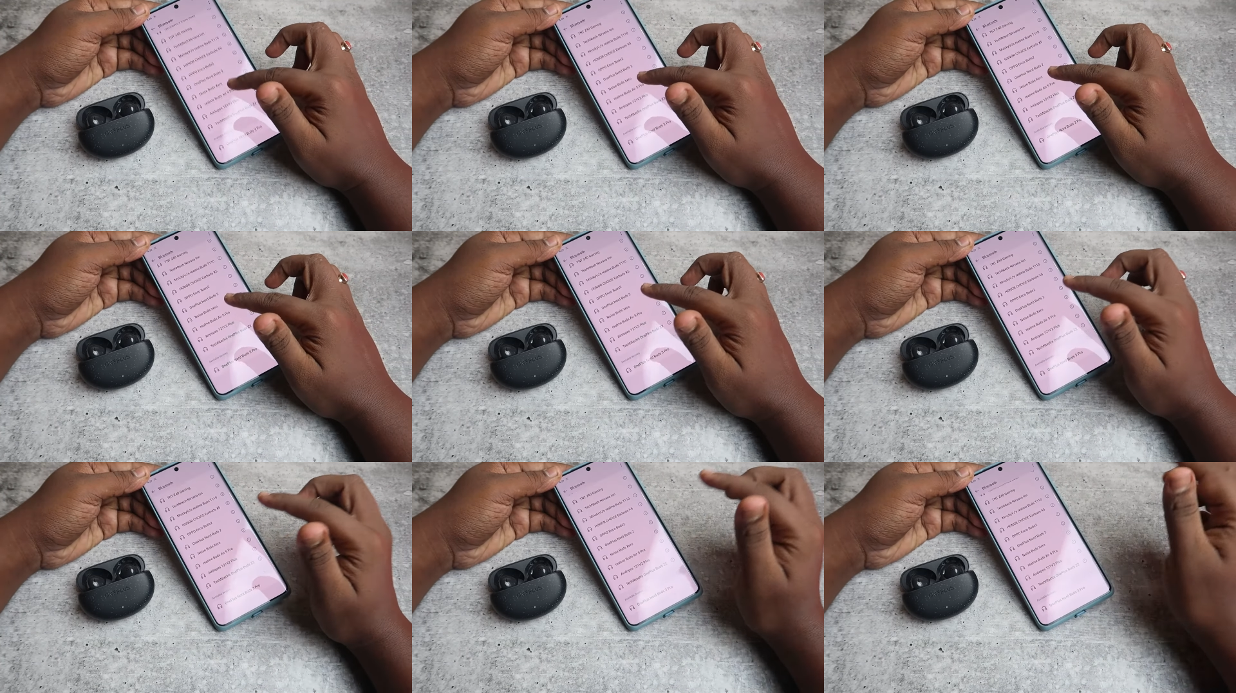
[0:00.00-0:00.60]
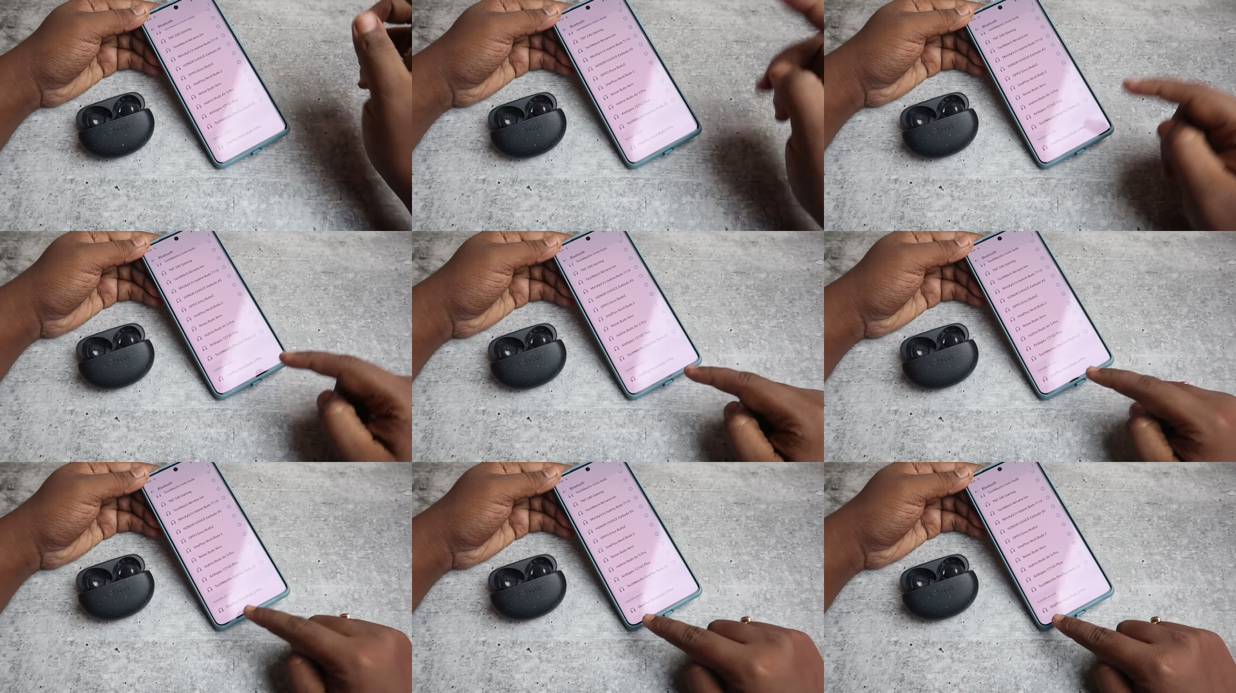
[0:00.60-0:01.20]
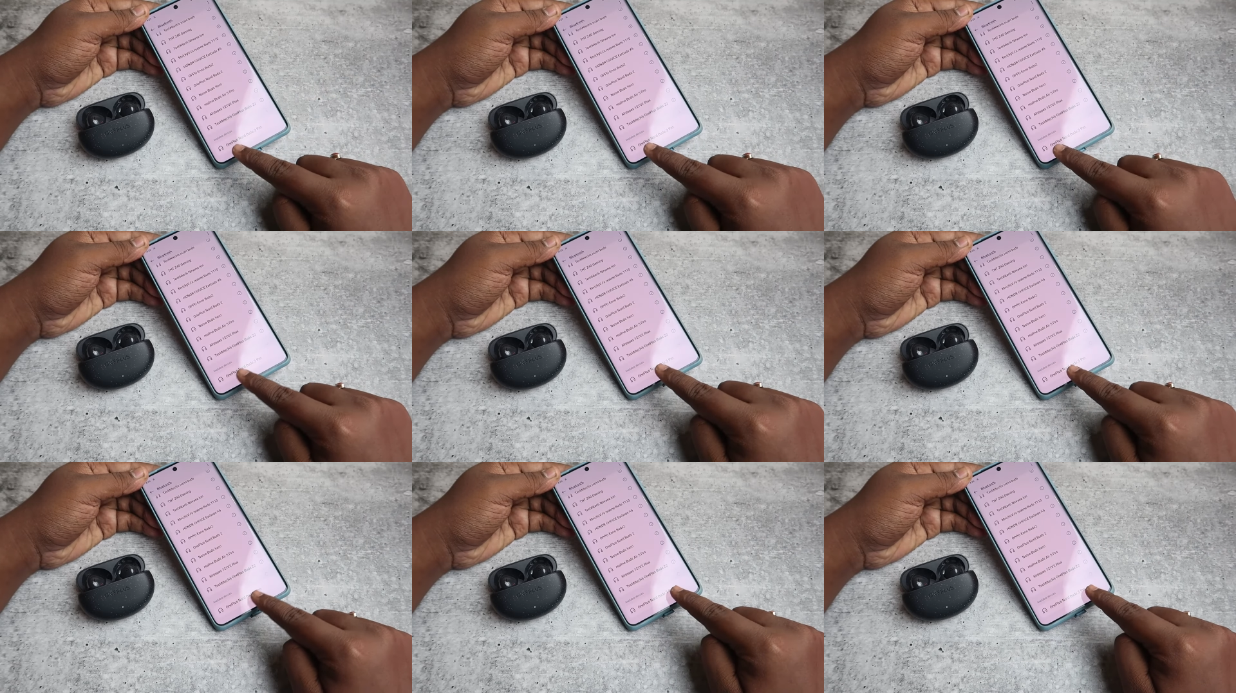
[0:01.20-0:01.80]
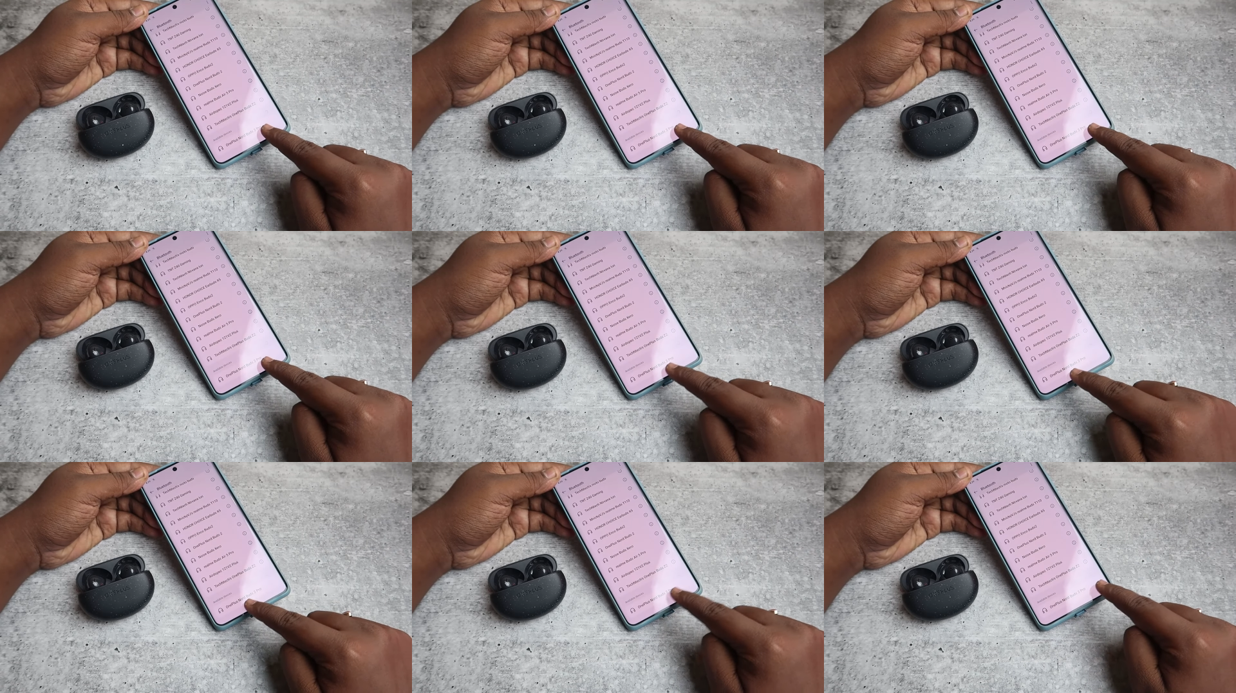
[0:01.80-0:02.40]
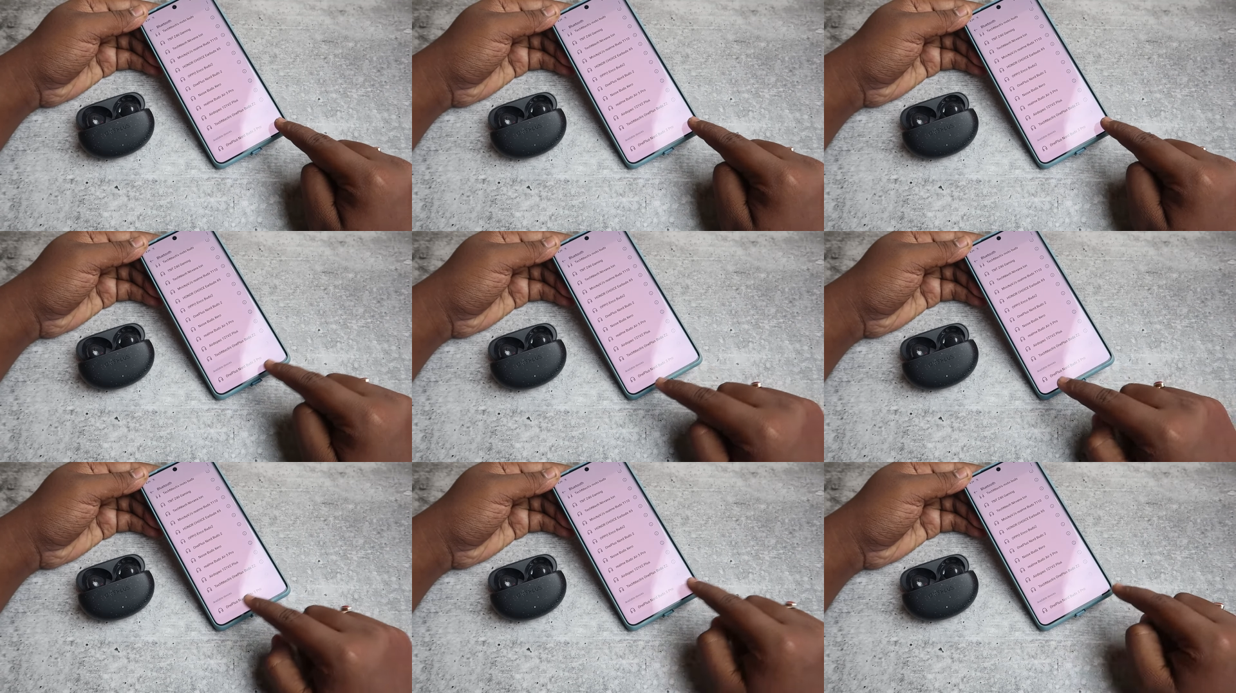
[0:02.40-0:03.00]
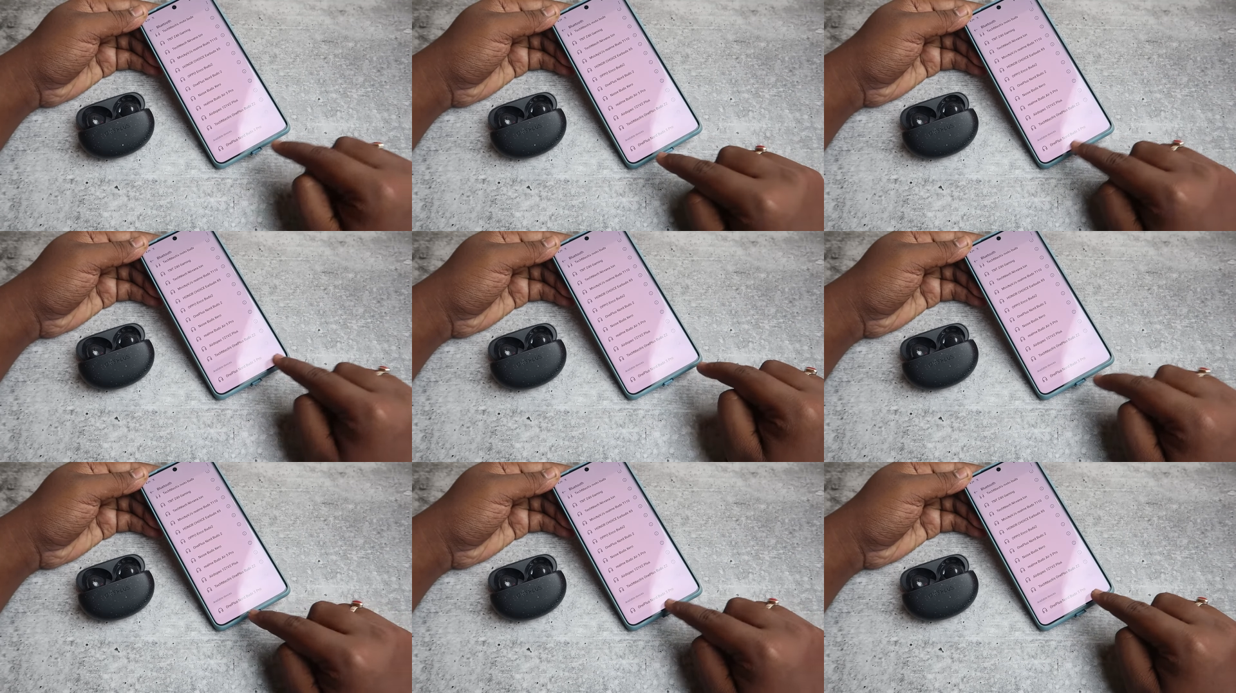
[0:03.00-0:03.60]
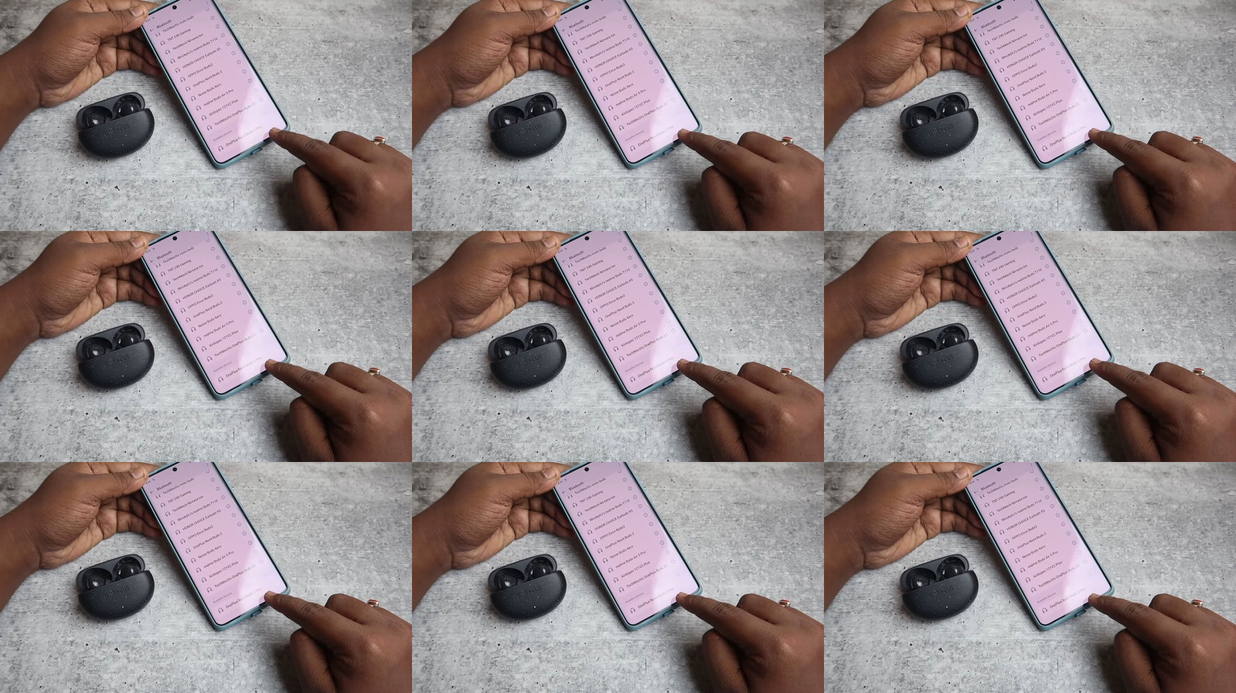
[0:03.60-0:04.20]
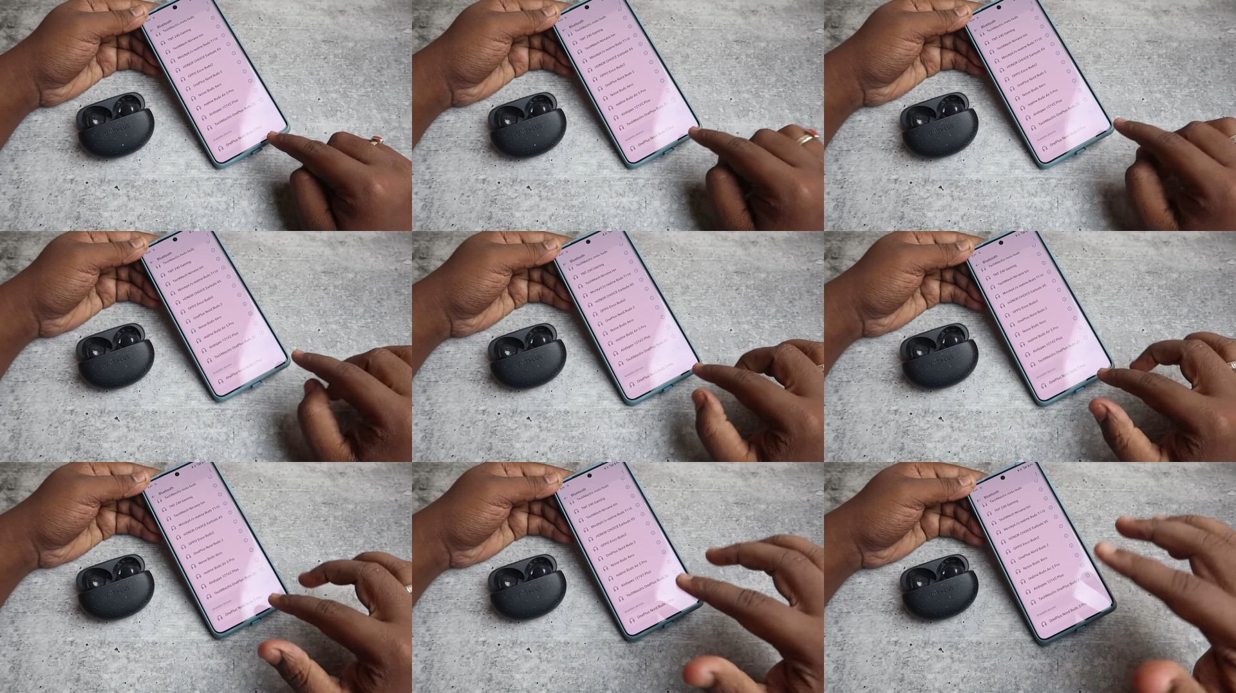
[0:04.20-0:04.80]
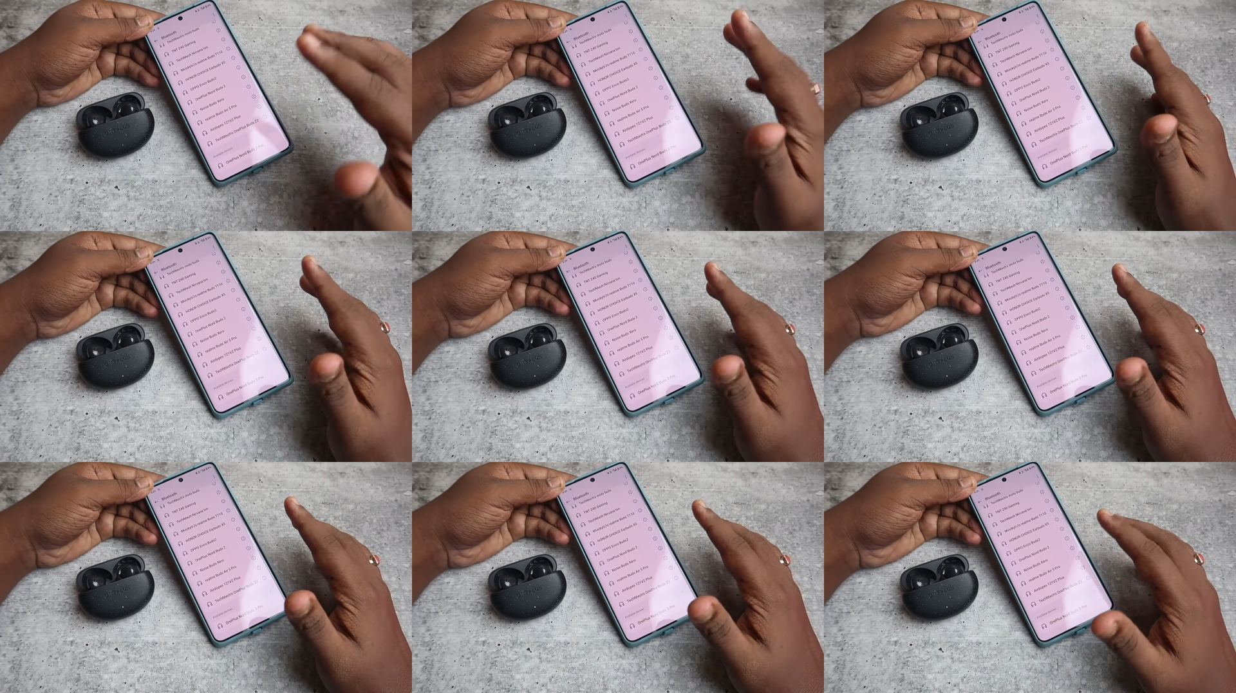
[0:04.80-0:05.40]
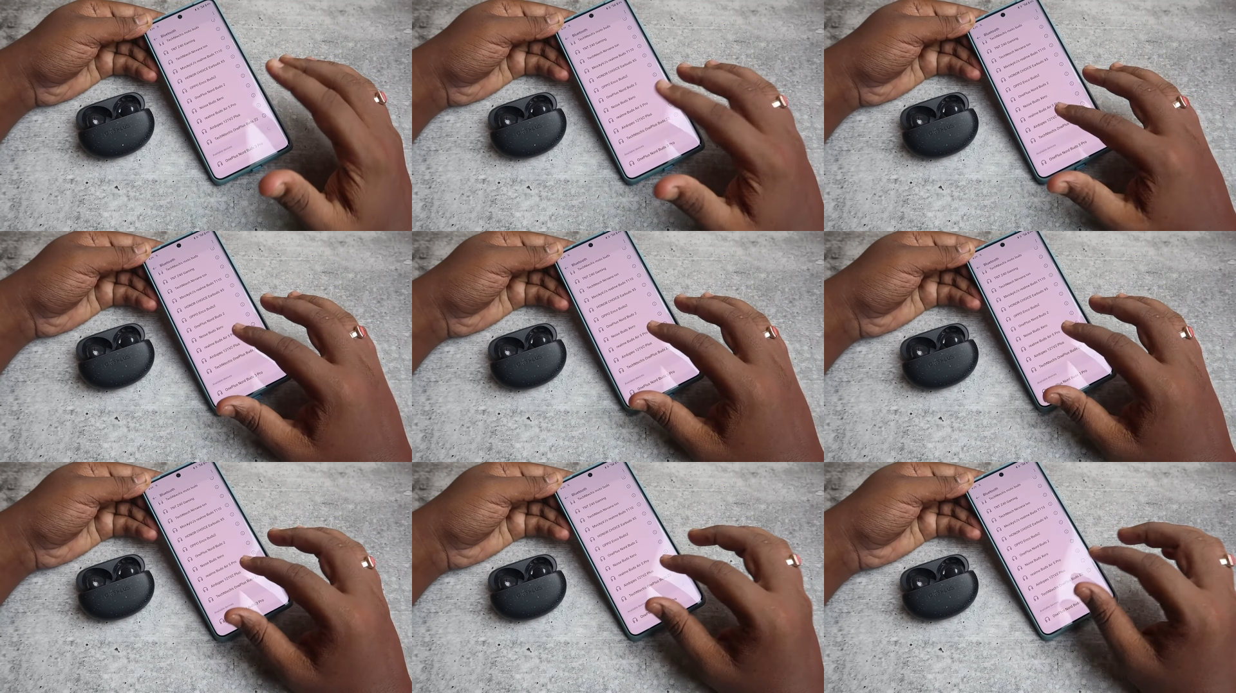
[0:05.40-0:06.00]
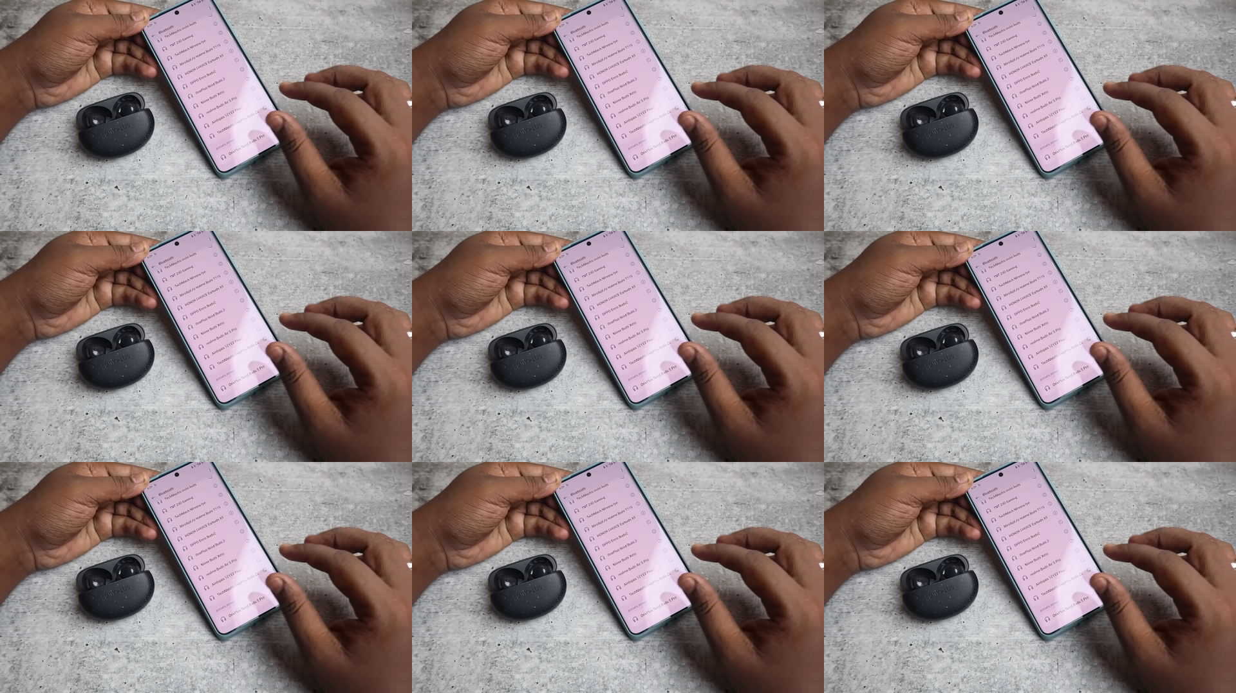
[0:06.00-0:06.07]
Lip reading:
Nobody's mouth can be seen.